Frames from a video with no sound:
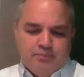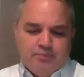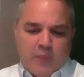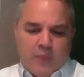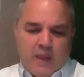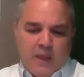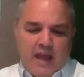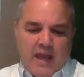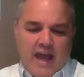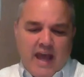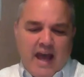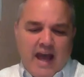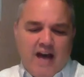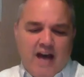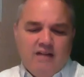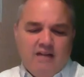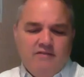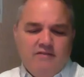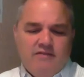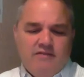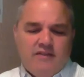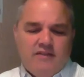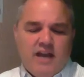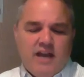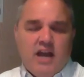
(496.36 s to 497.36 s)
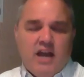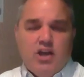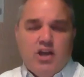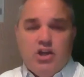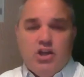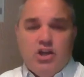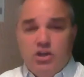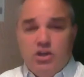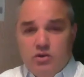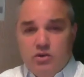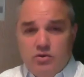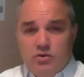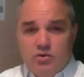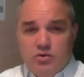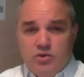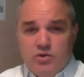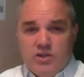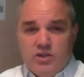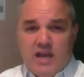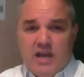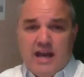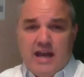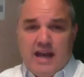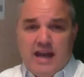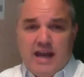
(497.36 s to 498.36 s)
Have and use
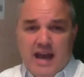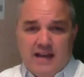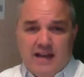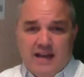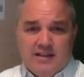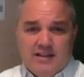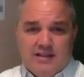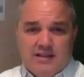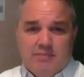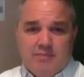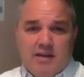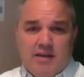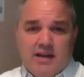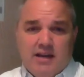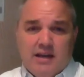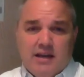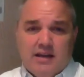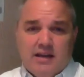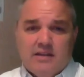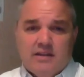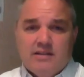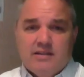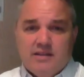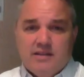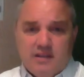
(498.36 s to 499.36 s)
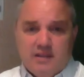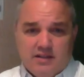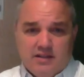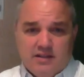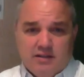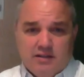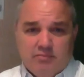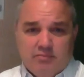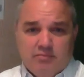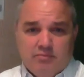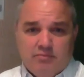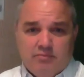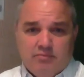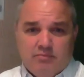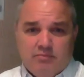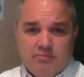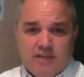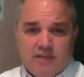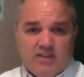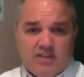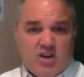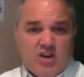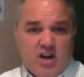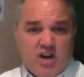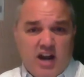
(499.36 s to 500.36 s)
an estimating system.
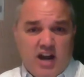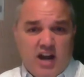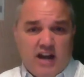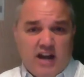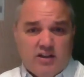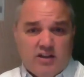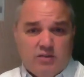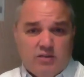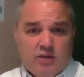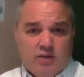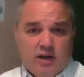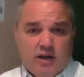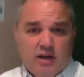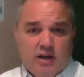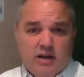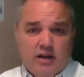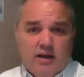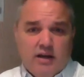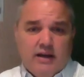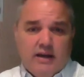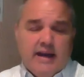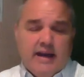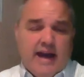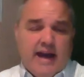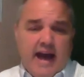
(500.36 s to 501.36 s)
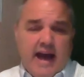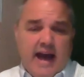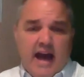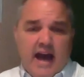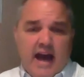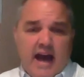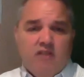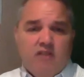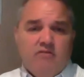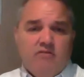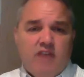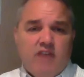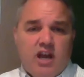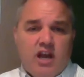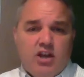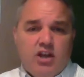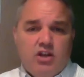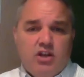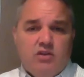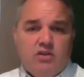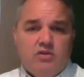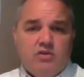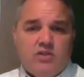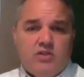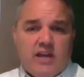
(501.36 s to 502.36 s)
That's our next one. Have and
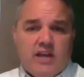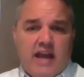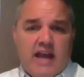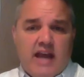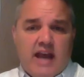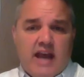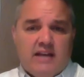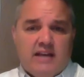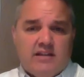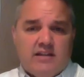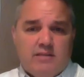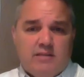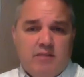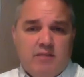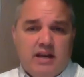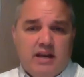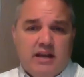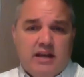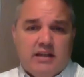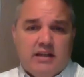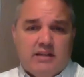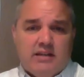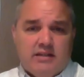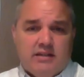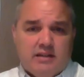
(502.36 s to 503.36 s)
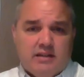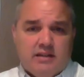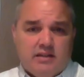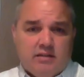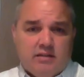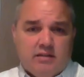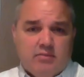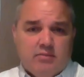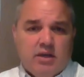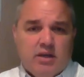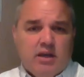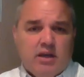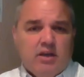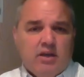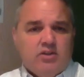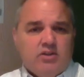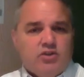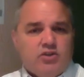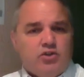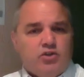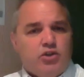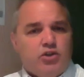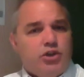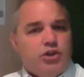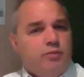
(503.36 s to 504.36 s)
use an estimating system. So
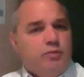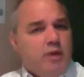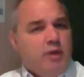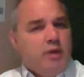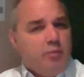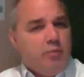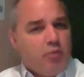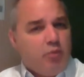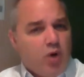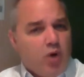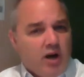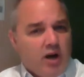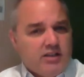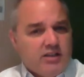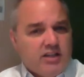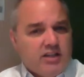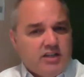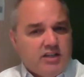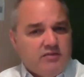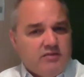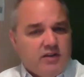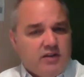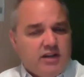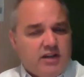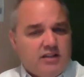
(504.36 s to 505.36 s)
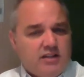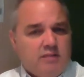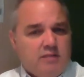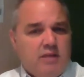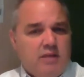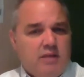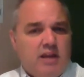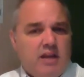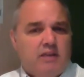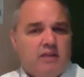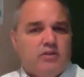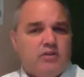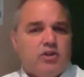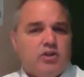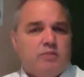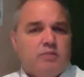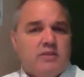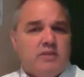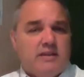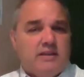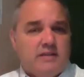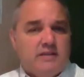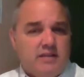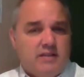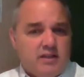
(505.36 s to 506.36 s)
there should be a process for estimating. There should be a
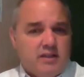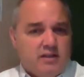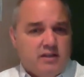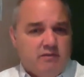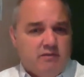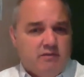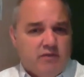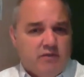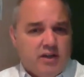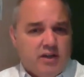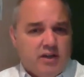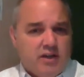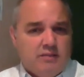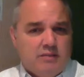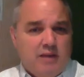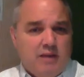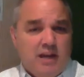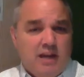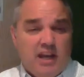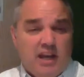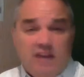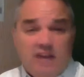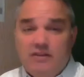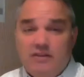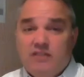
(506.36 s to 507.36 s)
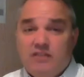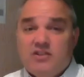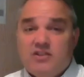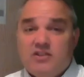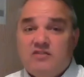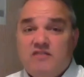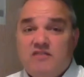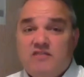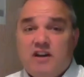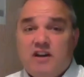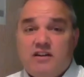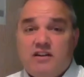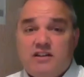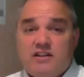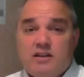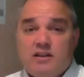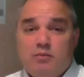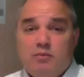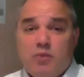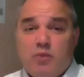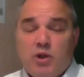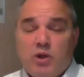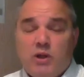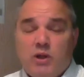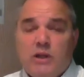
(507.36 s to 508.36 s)
system for estimating, even if it's very
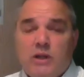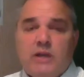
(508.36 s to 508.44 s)
simple.